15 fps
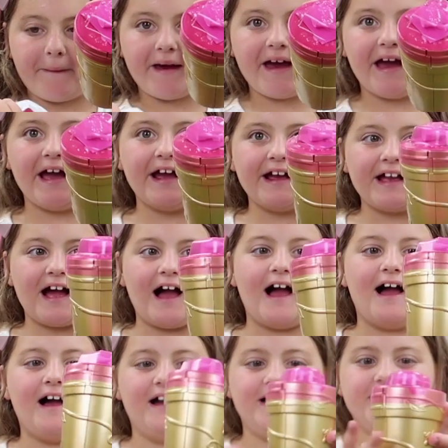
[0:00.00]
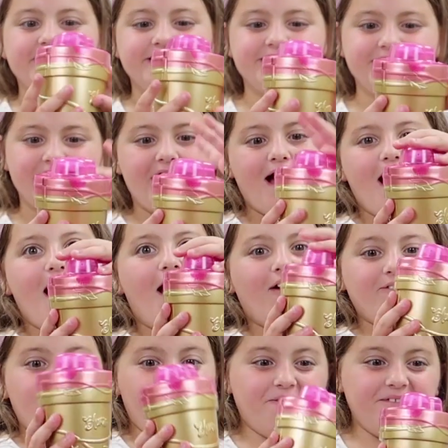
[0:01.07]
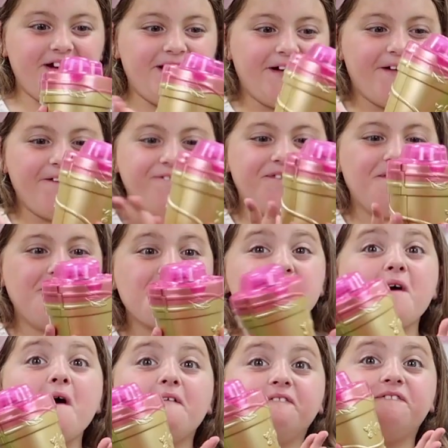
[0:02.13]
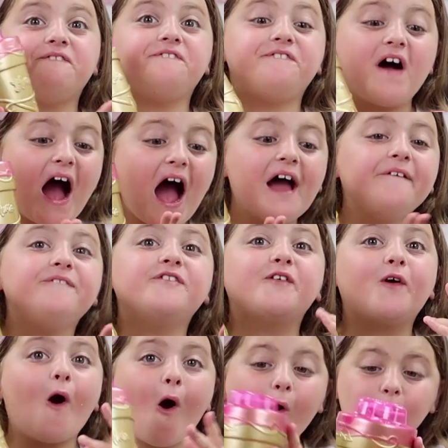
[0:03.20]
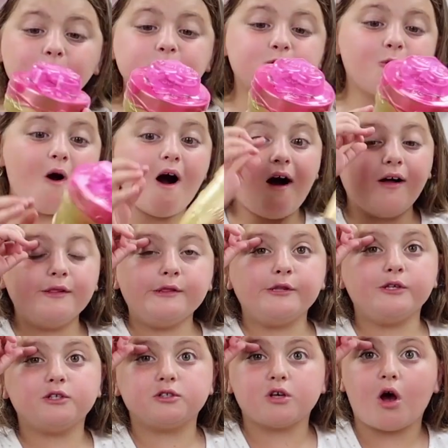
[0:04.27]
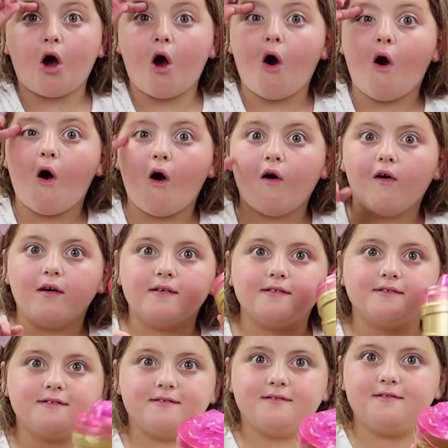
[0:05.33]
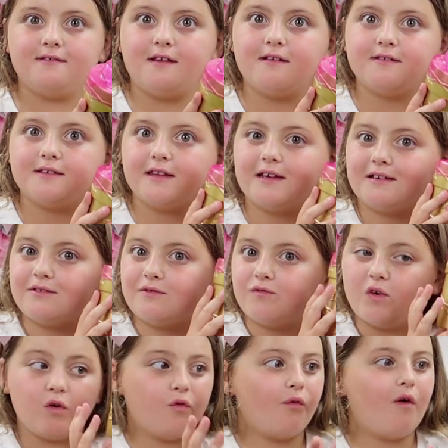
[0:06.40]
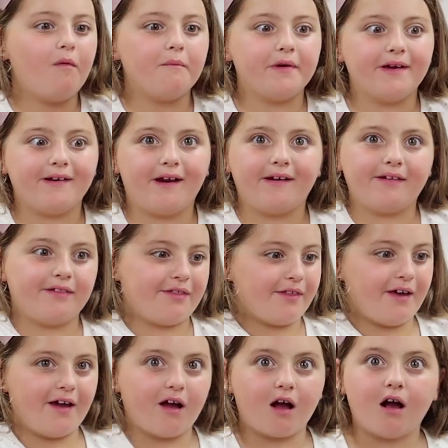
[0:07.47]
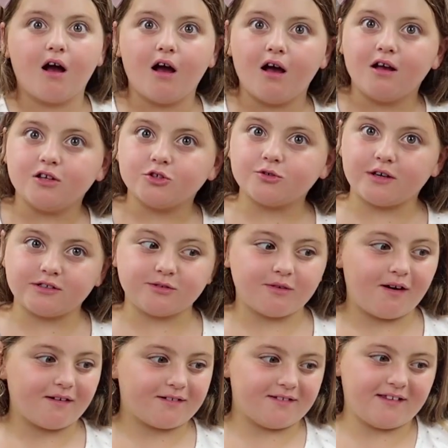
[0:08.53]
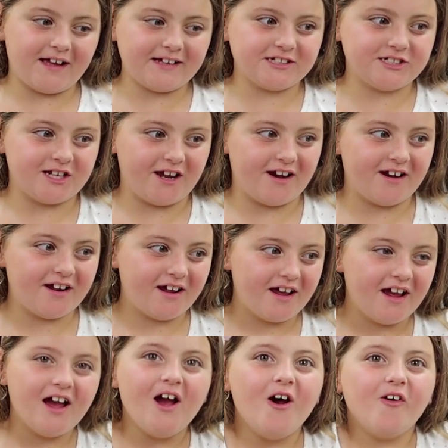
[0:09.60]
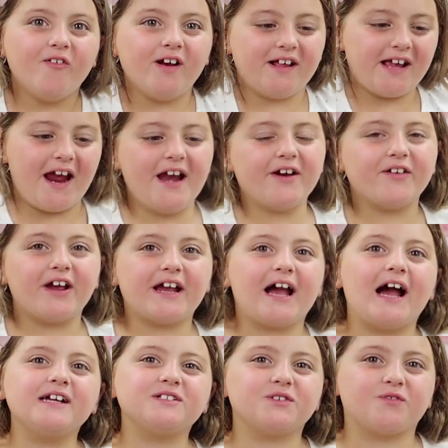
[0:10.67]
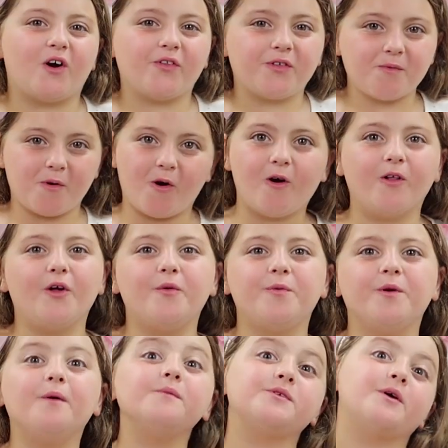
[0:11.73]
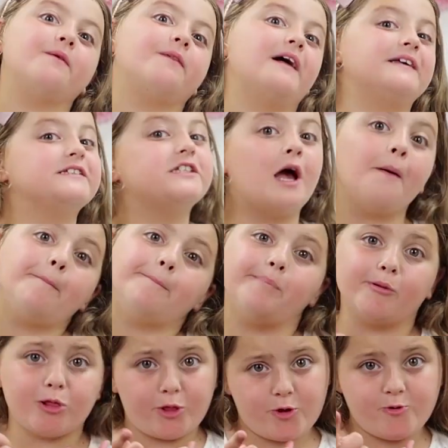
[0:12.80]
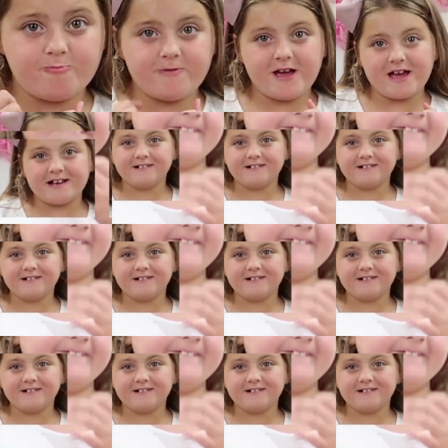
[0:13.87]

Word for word: Okay guys. Moving it over, we've got five gold ones! Does this fifth one mean anything to add to our collection? Well, anyway guys, we've got them all open up, so let's get blooming.